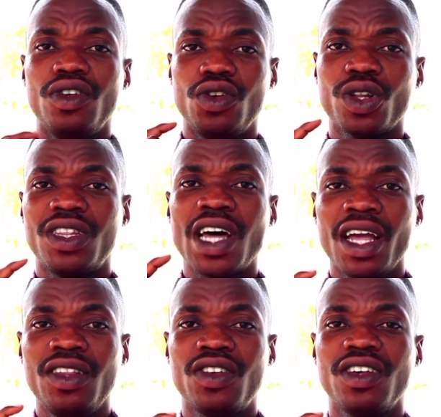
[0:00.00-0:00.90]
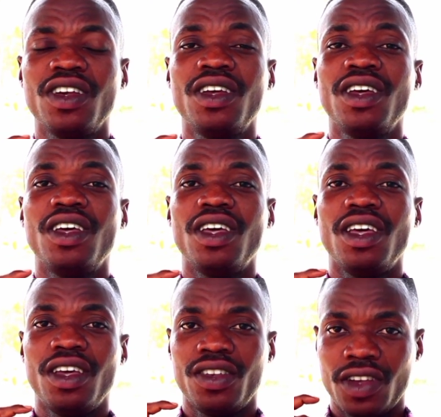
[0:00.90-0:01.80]
"Your diet
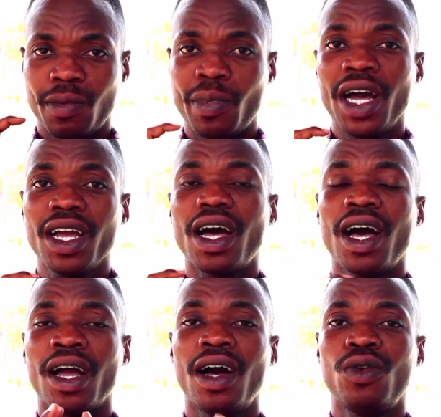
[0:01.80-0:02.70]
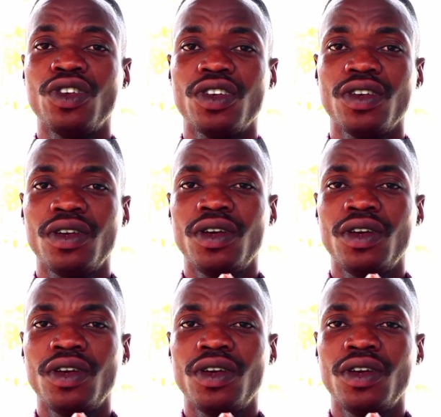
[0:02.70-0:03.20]
is a bank account.